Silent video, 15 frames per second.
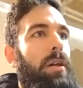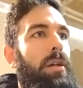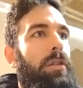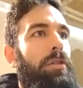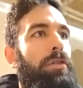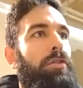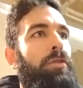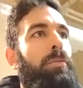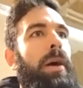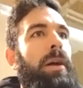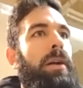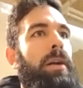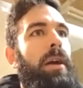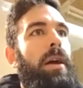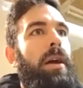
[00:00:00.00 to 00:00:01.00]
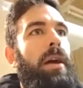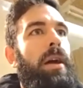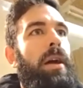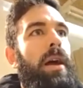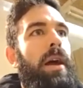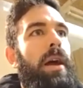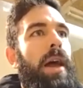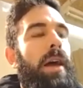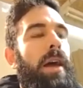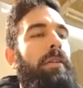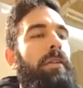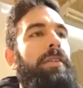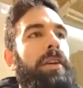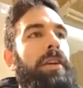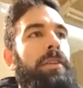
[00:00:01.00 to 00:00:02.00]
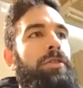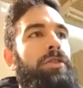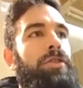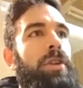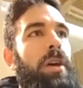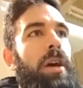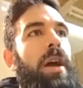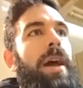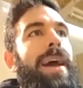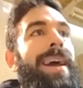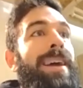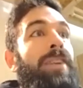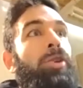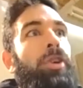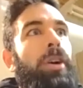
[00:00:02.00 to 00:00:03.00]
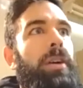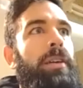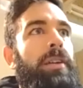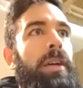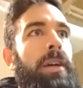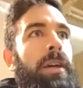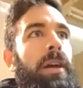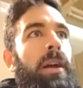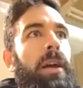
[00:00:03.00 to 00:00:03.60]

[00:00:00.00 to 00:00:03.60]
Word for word: through my heritage in Orkney,